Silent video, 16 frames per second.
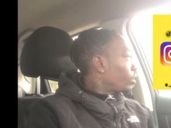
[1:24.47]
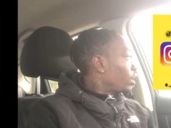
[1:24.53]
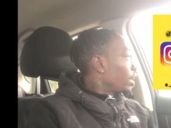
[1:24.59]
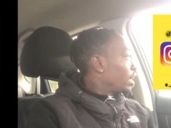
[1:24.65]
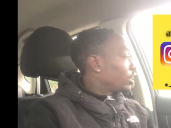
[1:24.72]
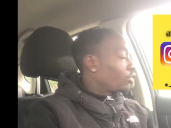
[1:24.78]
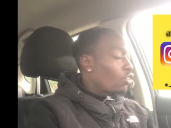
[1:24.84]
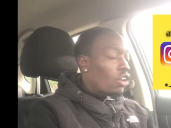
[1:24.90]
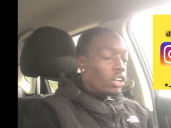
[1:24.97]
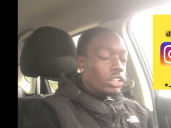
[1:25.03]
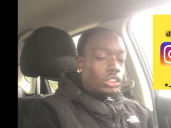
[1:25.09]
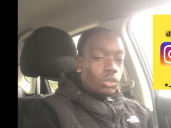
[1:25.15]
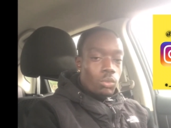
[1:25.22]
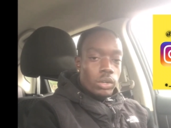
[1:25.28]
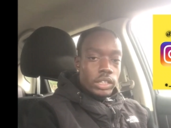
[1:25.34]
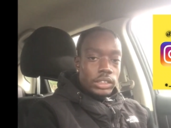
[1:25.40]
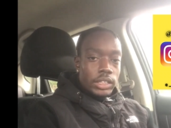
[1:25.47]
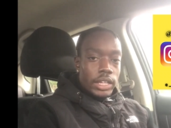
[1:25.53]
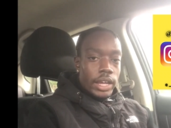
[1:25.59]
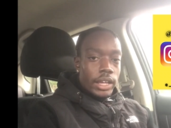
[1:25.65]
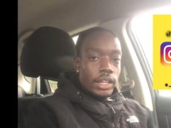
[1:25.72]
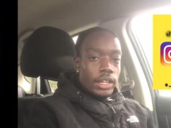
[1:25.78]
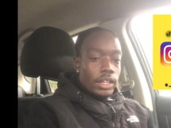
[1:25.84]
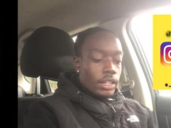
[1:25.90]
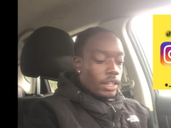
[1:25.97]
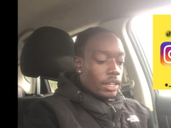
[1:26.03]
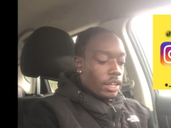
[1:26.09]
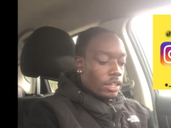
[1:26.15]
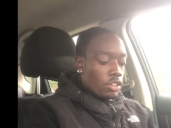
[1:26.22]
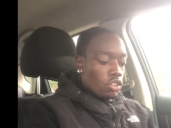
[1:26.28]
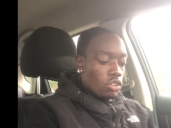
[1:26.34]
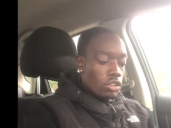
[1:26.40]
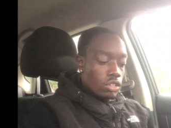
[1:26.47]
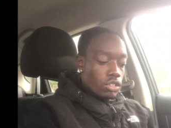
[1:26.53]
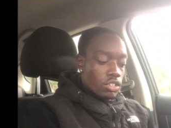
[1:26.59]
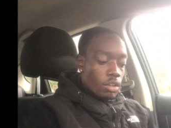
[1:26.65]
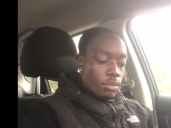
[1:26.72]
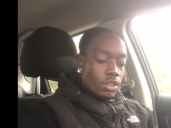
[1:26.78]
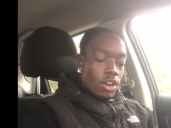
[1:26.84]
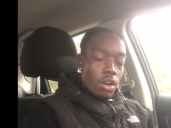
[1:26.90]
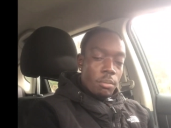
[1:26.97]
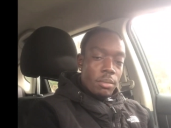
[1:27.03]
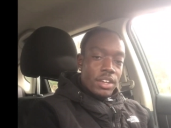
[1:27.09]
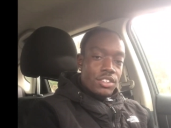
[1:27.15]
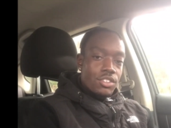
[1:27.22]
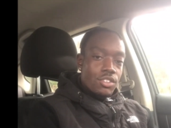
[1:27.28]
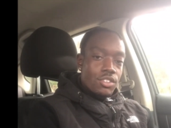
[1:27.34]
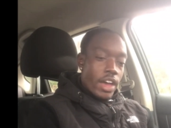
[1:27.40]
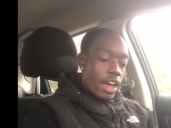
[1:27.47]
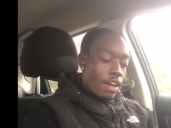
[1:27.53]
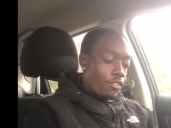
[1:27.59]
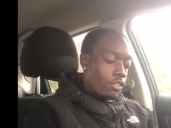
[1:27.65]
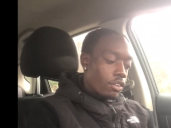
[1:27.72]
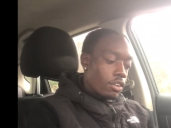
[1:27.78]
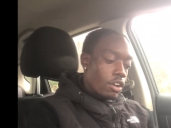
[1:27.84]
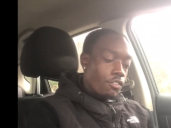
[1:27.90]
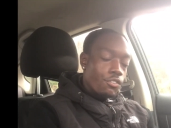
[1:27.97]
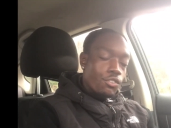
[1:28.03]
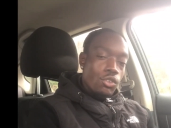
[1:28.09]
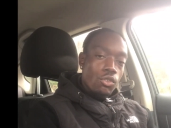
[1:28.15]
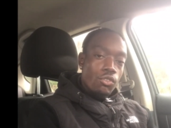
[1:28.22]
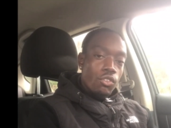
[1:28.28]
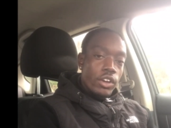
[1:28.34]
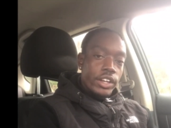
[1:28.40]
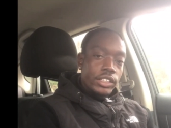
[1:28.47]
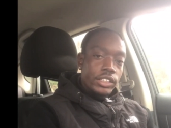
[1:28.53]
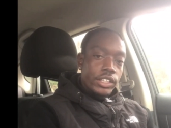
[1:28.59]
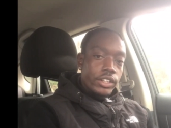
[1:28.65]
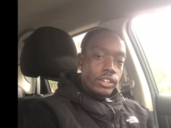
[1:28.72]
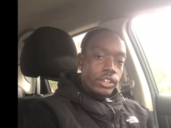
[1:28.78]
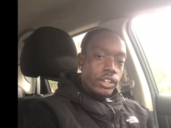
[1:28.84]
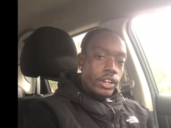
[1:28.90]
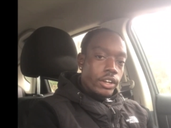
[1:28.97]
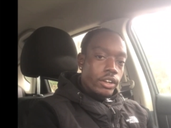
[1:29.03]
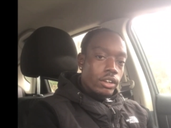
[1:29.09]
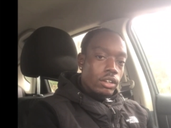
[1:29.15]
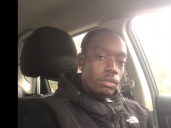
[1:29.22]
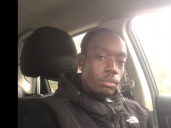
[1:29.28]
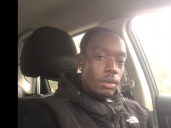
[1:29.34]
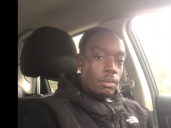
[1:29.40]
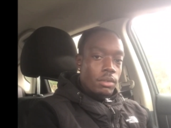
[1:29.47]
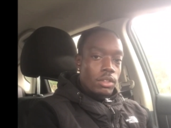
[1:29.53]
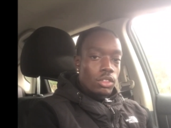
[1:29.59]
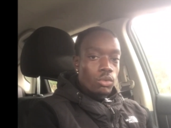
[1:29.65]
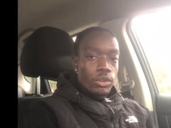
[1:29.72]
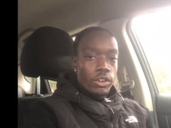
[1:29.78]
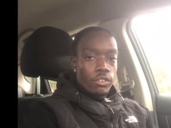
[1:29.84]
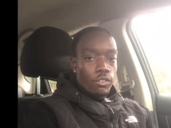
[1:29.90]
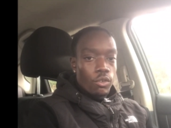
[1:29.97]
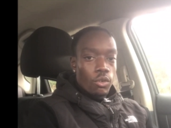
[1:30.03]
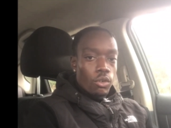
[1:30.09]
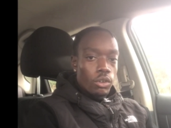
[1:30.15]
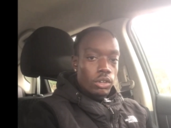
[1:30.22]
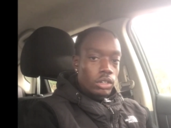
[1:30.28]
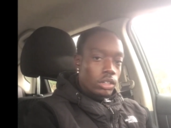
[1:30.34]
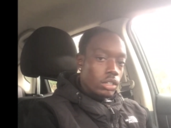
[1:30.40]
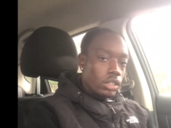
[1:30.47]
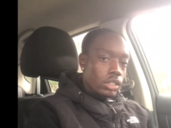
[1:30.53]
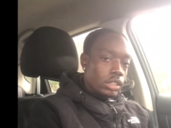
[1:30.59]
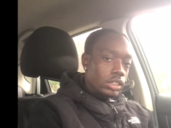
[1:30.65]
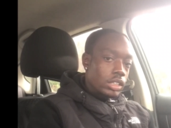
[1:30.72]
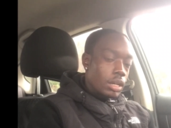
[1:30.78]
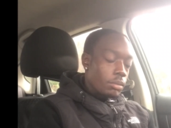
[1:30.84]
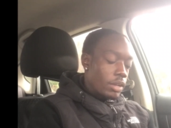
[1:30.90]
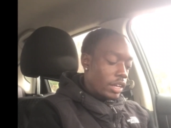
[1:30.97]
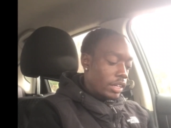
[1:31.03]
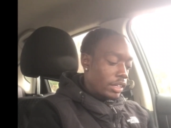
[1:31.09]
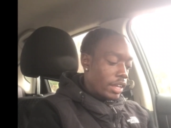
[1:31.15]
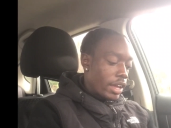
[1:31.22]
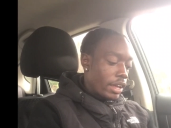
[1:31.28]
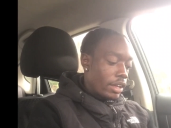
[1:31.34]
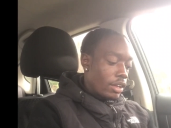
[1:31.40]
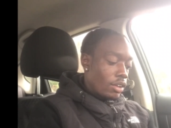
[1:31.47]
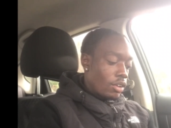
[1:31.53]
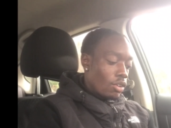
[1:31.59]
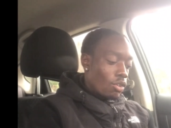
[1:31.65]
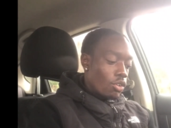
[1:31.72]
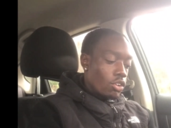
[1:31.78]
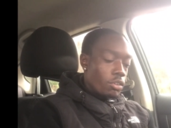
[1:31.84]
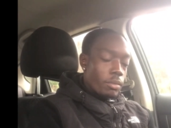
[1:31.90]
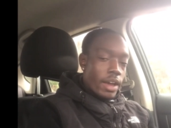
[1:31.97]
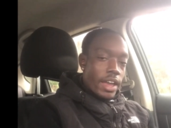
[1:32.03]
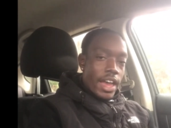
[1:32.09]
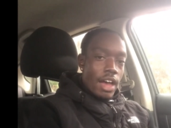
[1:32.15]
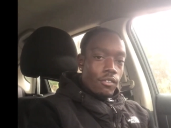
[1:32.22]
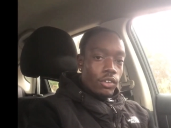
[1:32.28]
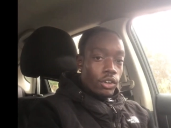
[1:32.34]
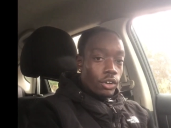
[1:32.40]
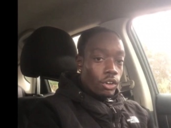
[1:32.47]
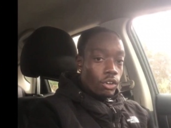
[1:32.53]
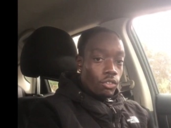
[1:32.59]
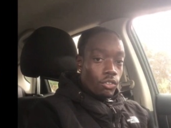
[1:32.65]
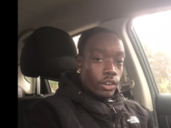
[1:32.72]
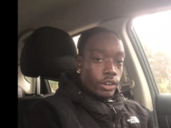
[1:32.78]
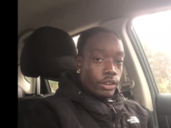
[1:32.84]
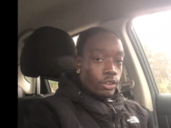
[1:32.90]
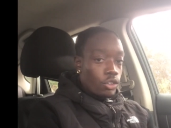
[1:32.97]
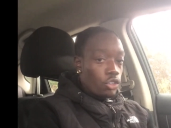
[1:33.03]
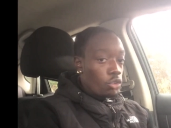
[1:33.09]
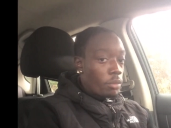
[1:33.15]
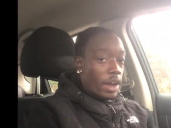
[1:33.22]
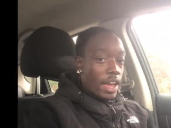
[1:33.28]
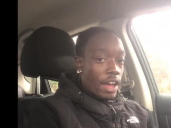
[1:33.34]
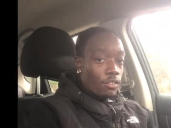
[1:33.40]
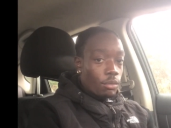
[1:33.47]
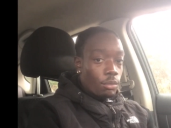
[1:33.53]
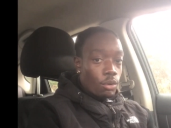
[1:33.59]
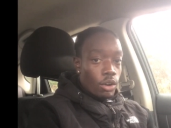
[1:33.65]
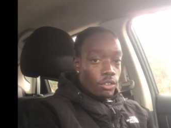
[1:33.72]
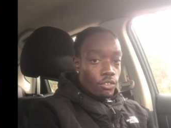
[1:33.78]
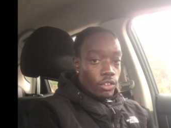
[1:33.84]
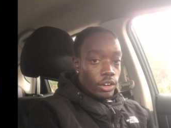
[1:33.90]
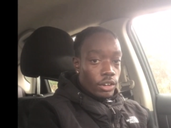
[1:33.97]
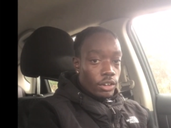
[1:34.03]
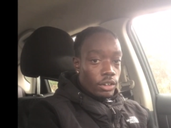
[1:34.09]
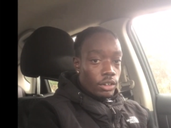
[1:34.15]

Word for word: as far as the ones that you some of y'all may still have a, a few friends here and there, maybe three or four, something like that. Or you might have a girlfriend, or you might have a boyfriend,